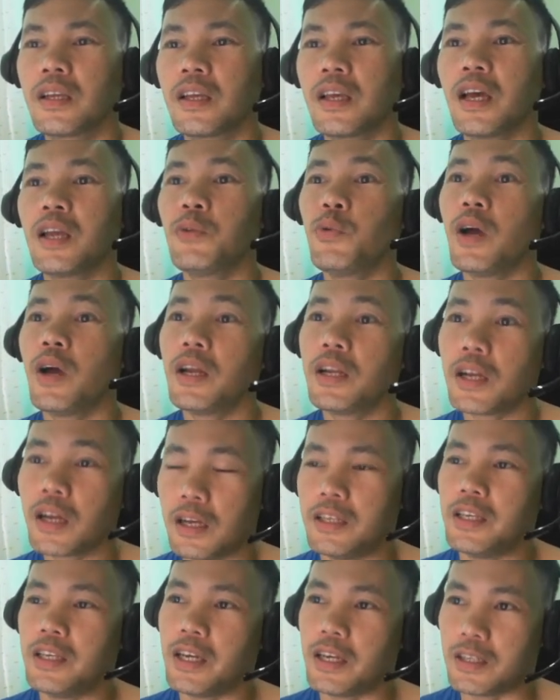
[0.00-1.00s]
Can we add a,
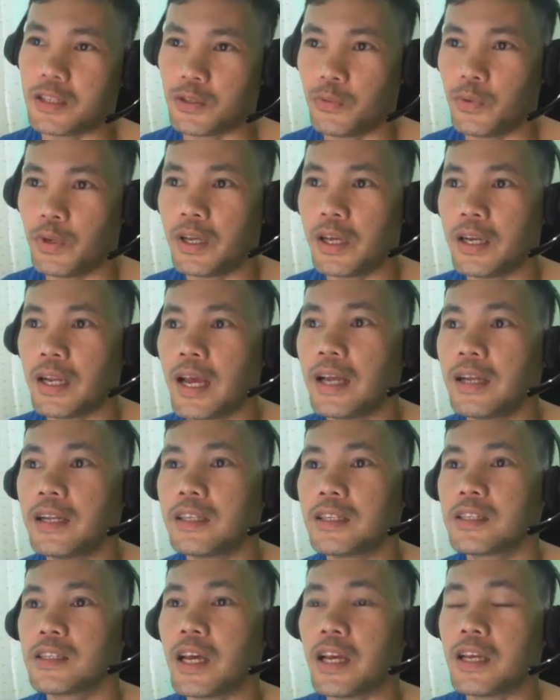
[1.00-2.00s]
yes, we can add
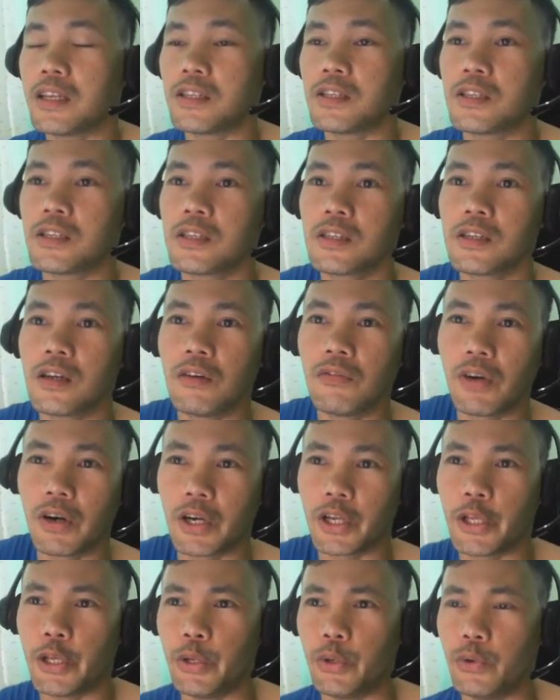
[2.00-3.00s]
the size of
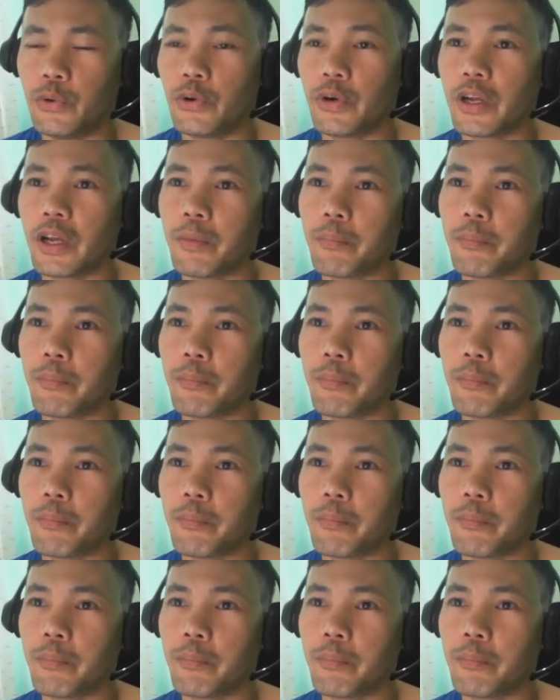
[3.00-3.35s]
our queue or